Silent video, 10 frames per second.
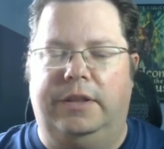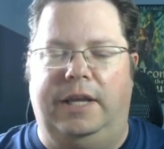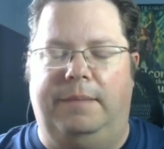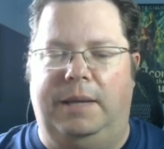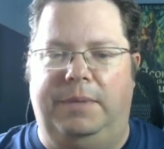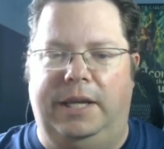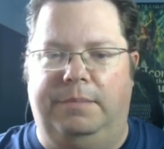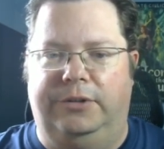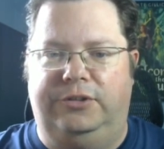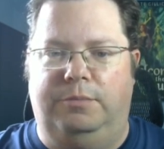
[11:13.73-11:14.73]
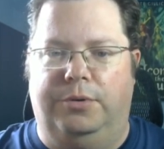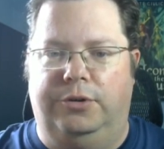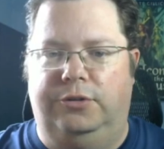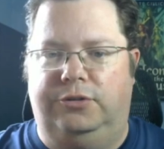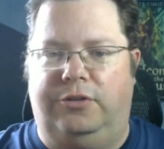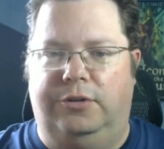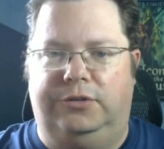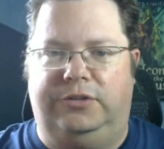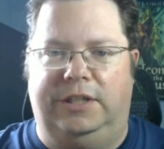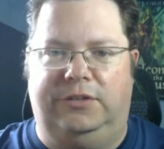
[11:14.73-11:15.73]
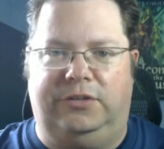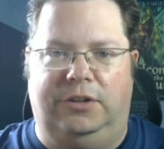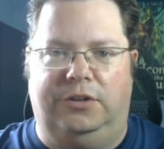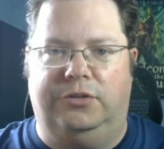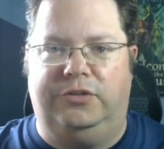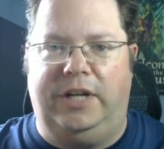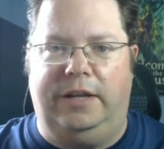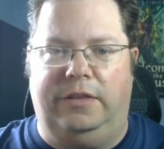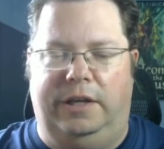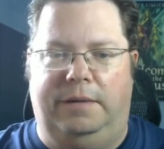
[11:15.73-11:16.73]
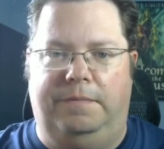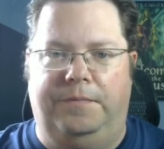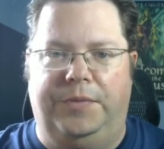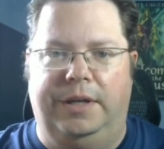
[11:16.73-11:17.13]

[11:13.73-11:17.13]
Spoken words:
They may be able to produce those scents and understand them,